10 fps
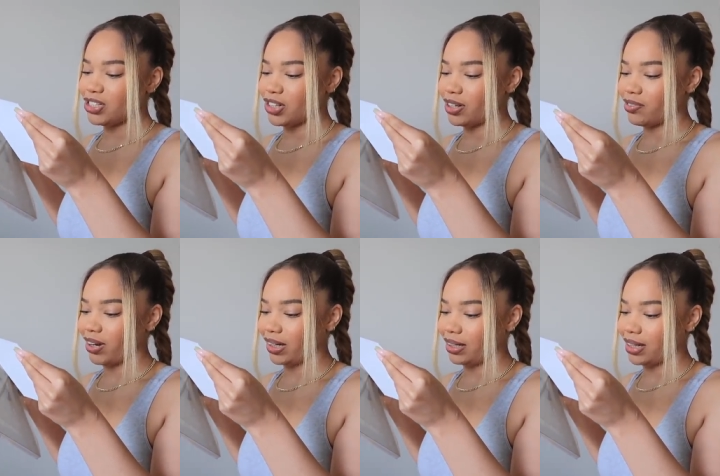Share the
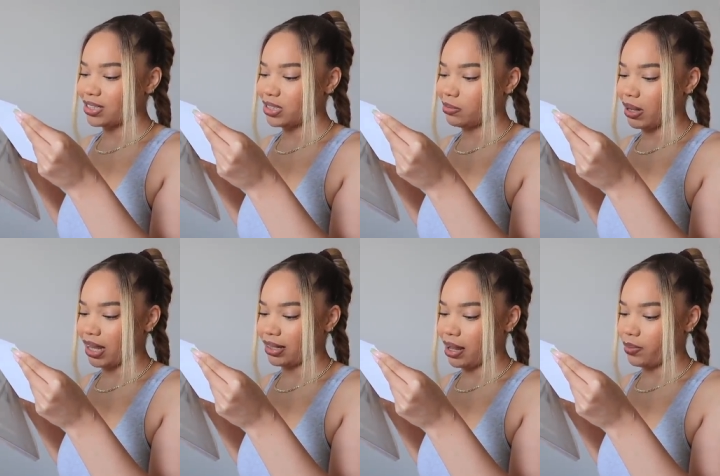recognition by
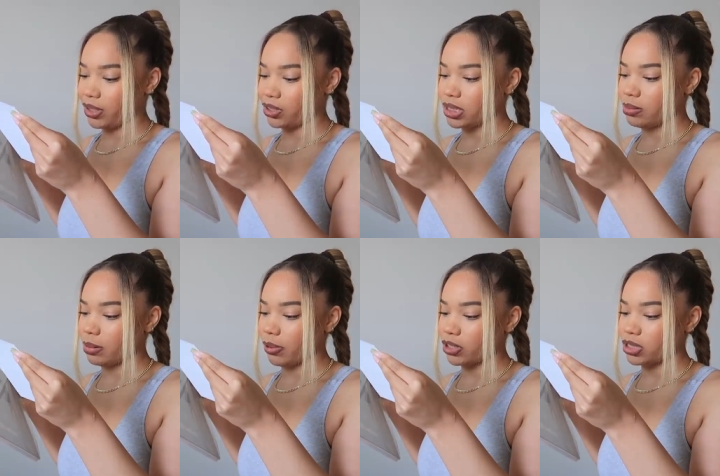allowing your team to
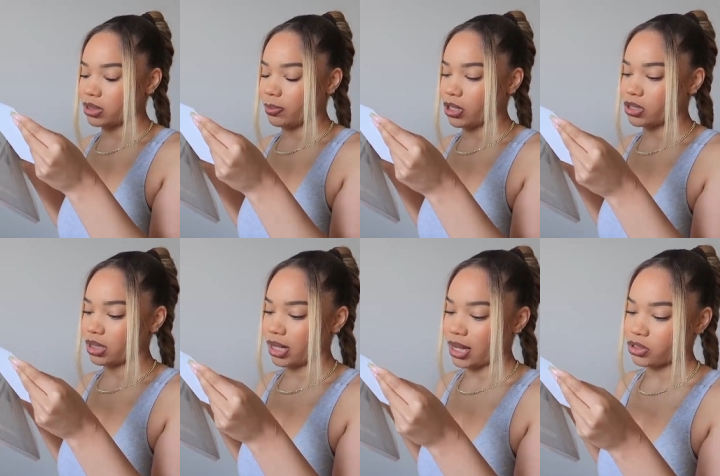purchase a
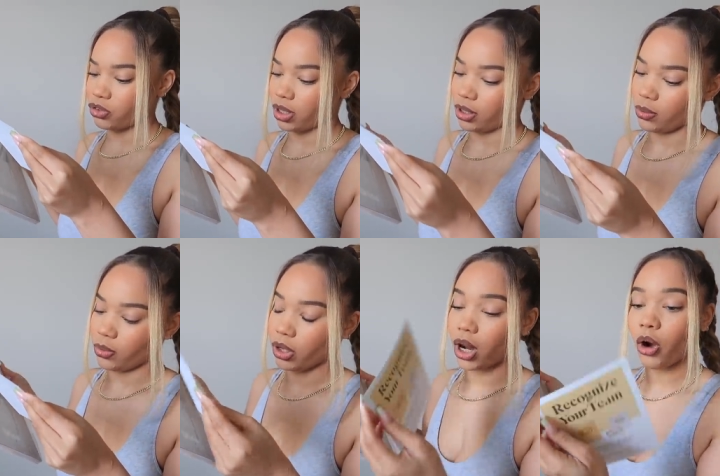personalized creator
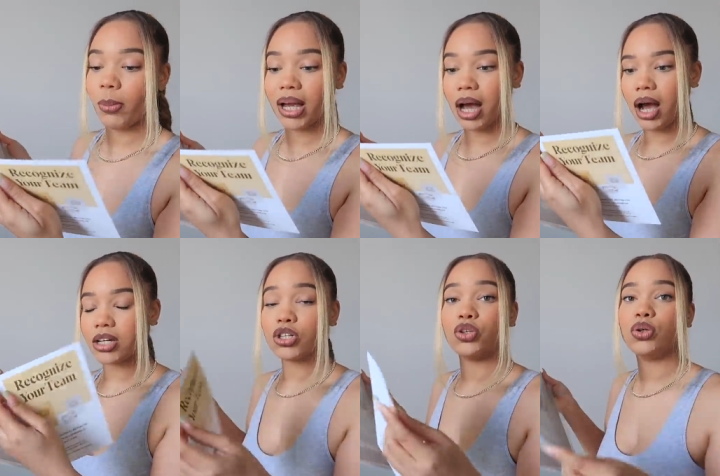award. Oh my
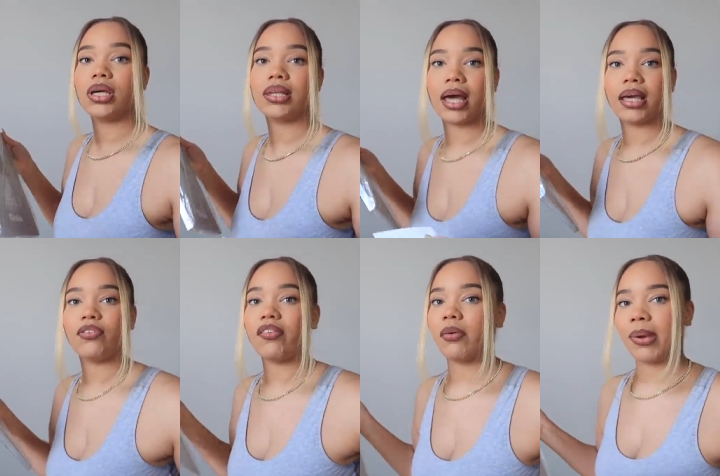gosh. So you can like, if
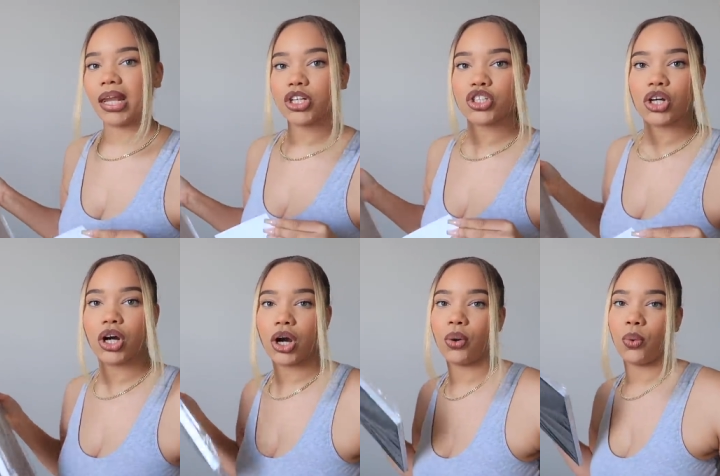you have a
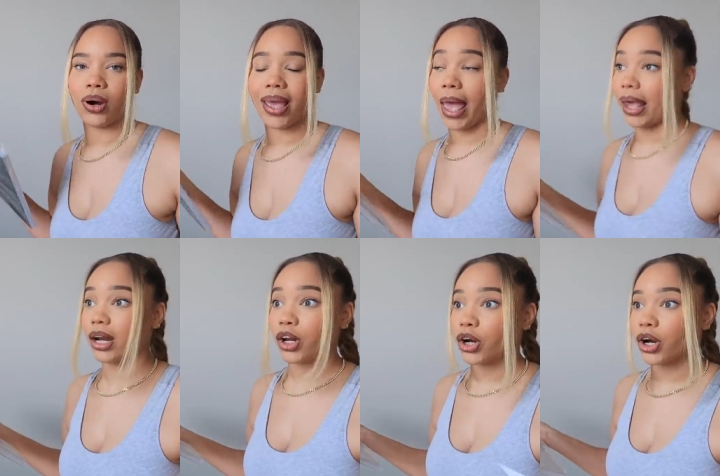manager or
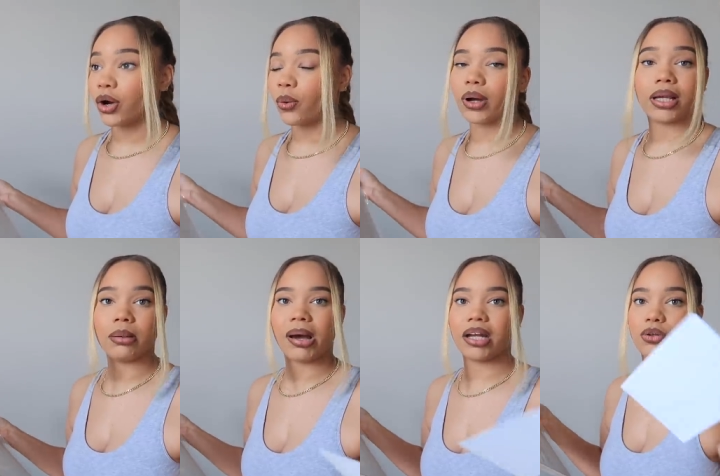editor or
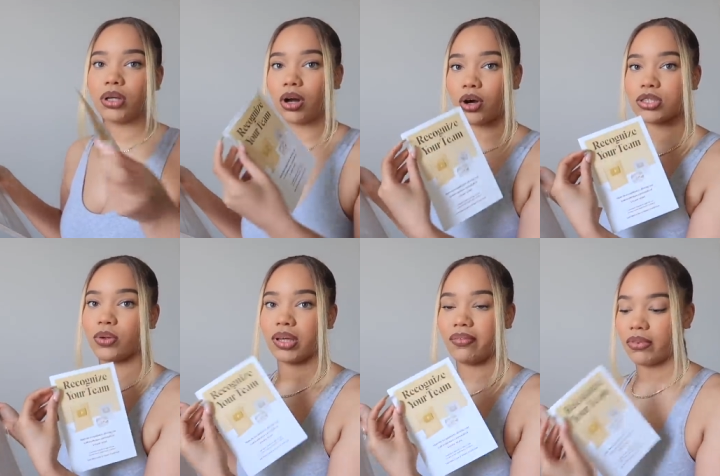anybody, you can
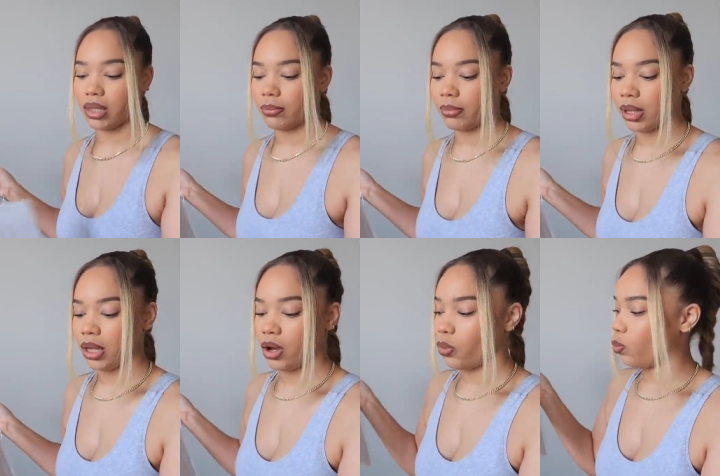also give them
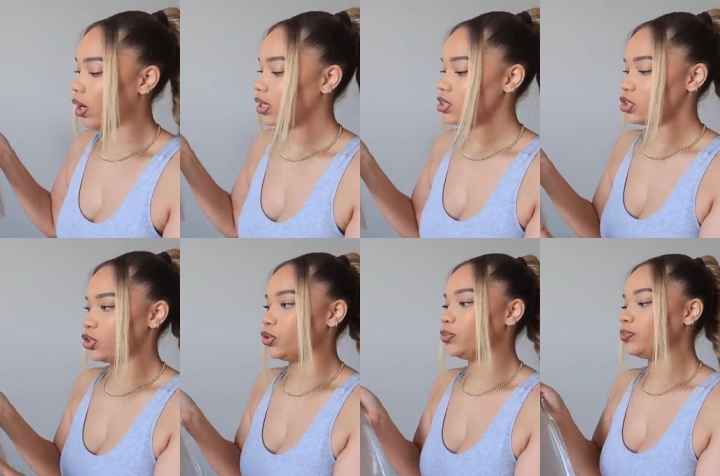one two